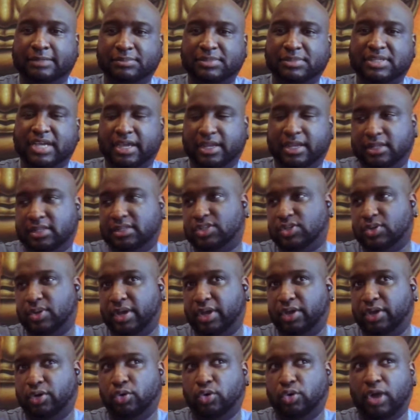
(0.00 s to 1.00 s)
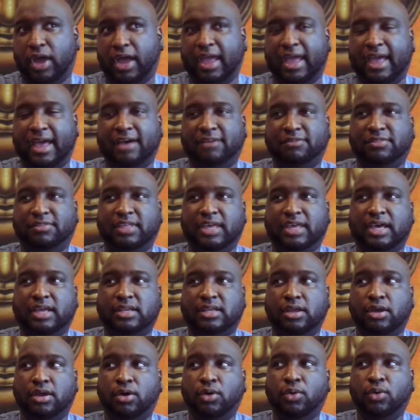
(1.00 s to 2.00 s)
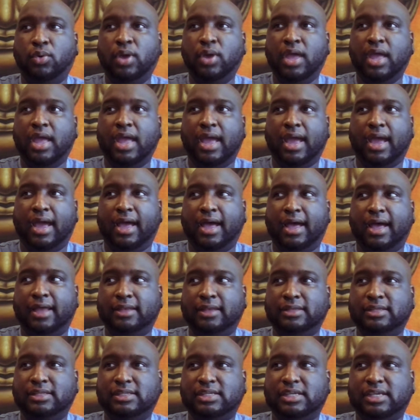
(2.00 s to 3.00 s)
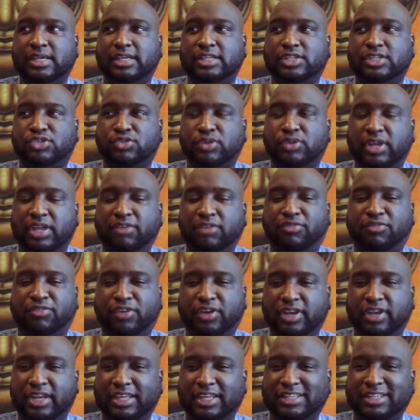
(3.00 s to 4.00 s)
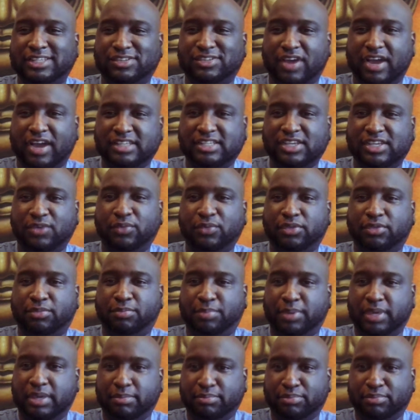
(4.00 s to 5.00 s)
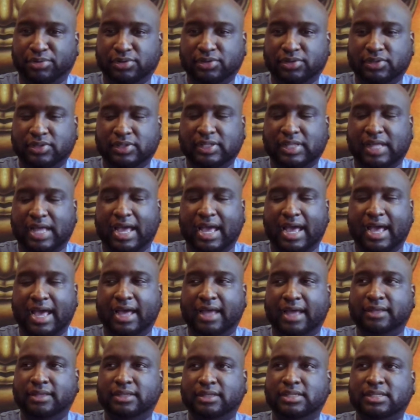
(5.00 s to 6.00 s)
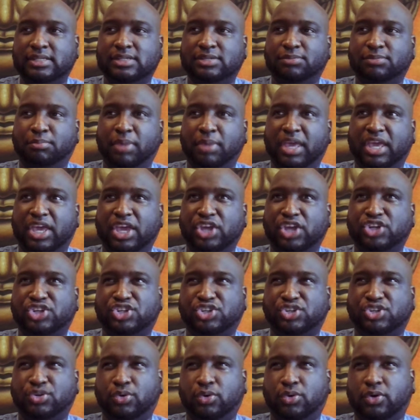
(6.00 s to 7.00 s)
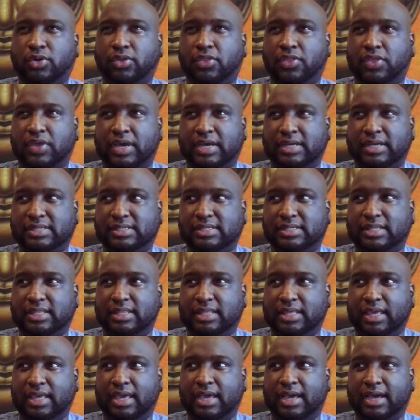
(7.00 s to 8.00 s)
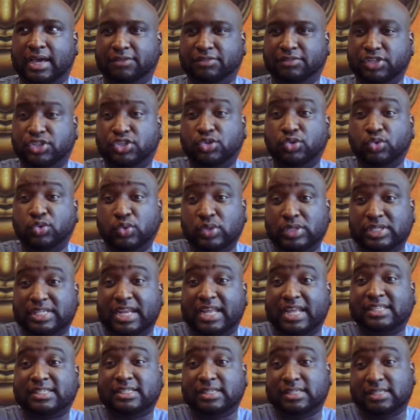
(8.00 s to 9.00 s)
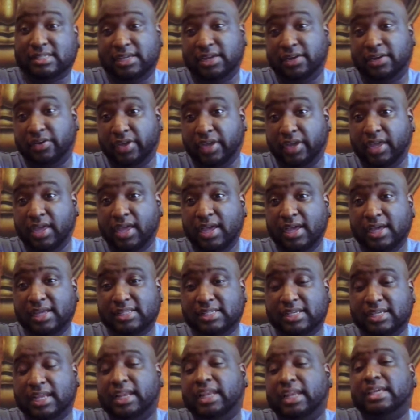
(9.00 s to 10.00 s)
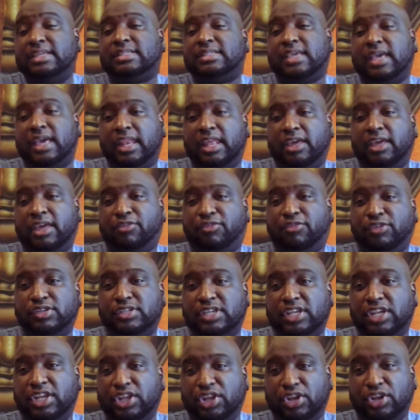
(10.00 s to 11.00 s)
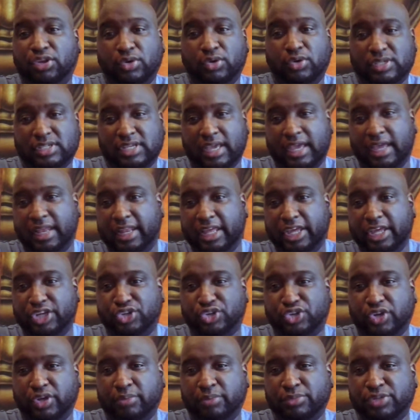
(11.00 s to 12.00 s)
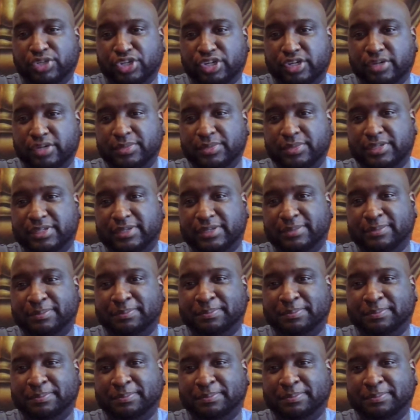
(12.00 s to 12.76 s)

title. So I have that now, and it's really fun interacting with people and making sure that they have the tools necessary to at least get their foot in the door to get their dream jobs.